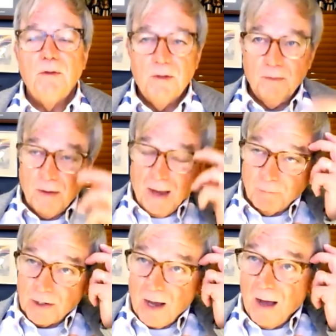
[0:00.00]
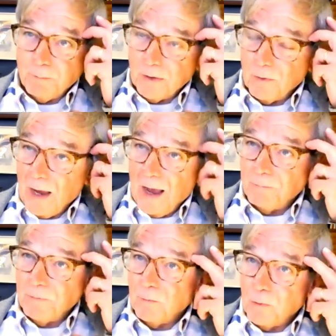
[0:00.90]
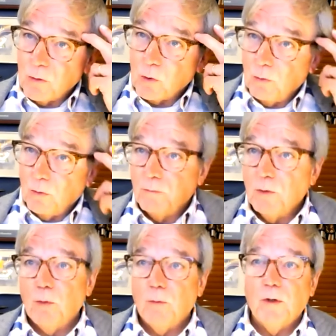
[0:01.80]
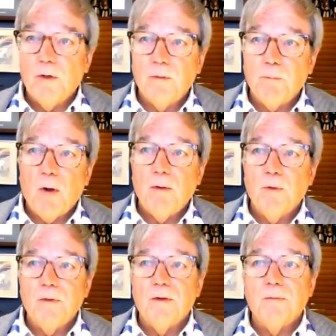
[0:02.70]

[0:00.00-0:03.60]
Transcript: either have a copy or have the original if you were willing to part with it.